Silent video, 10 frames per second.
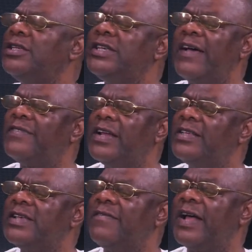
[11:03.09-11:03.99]
She has said
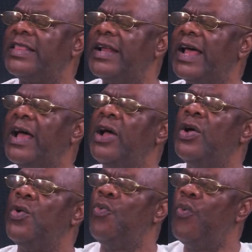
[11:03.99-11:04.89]
it several times that
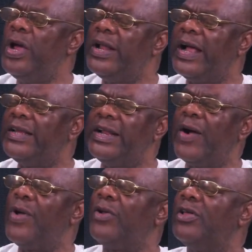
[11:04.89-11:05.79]
we in
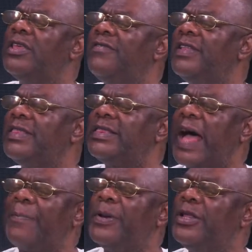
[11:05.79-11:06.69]
Nigeria, we are not even
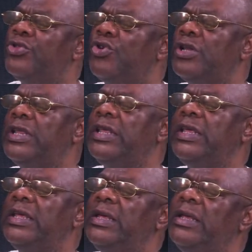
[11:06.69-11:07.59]
tapping into
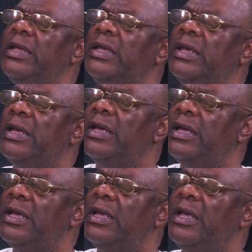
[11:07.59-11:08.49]
the
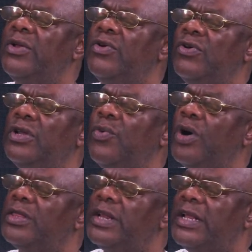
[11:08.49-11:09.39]

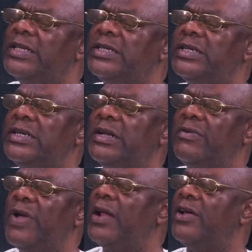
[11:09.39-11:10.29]
world trade.
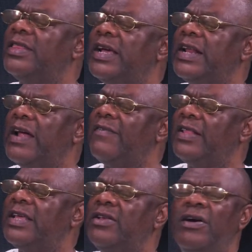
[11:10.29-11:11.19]
We are not taking
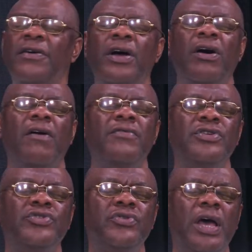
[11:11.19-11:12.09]
advantage of
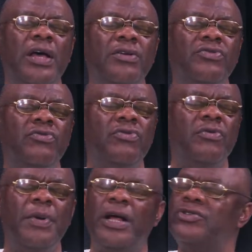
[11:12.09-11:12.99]
these
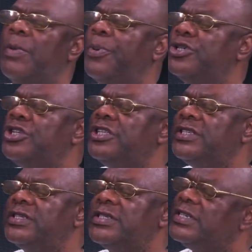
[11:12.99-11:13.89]
numerous
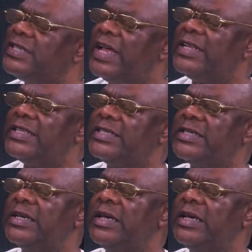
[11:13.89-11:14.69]
opportunities. She said it.